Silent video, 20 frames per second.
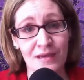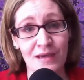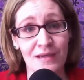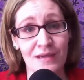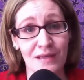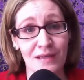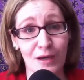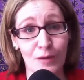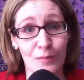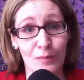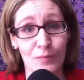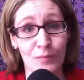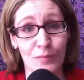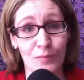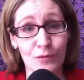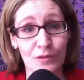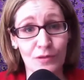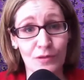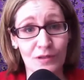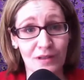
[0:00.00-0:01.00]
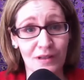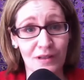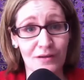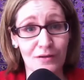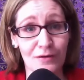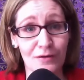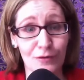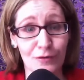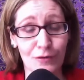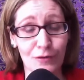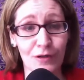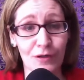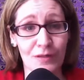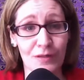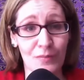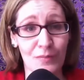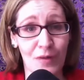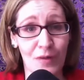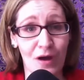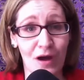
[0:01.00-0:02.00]
to help you declutter your
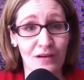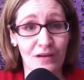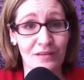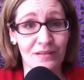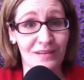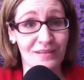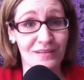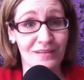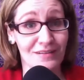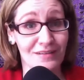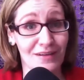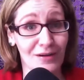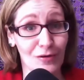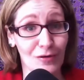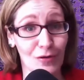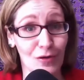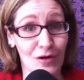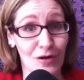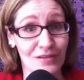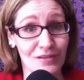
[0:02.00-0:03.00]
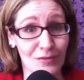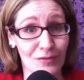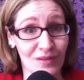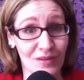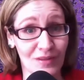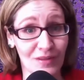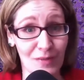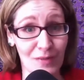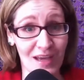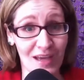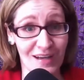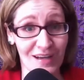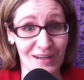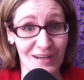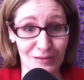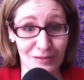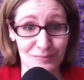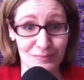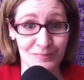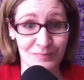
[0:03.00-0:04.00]
inbox and to not go crazy with
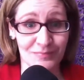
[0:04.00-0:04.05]
email.